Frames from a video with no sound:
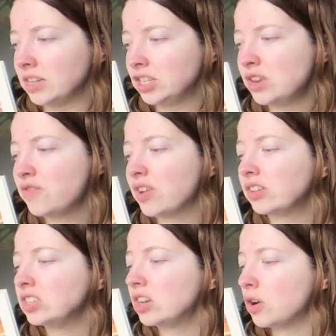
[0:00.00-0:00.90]
she
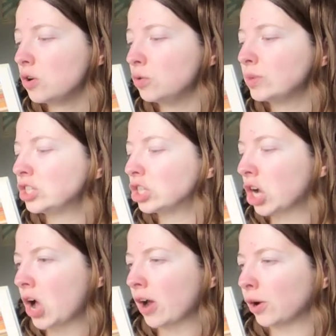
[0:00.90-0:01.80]
felt at home in
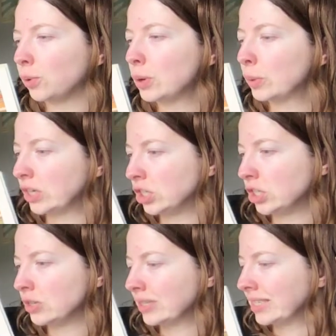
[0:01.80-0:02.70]
Chicago and wished
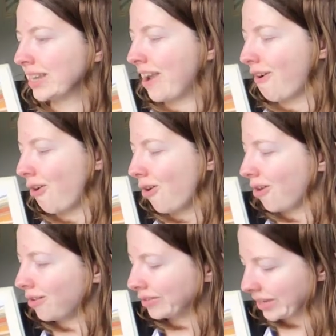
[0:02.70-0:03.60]
she could stay
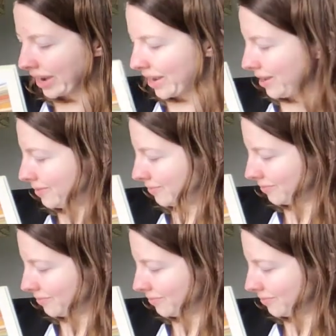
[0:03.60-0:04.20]
all day.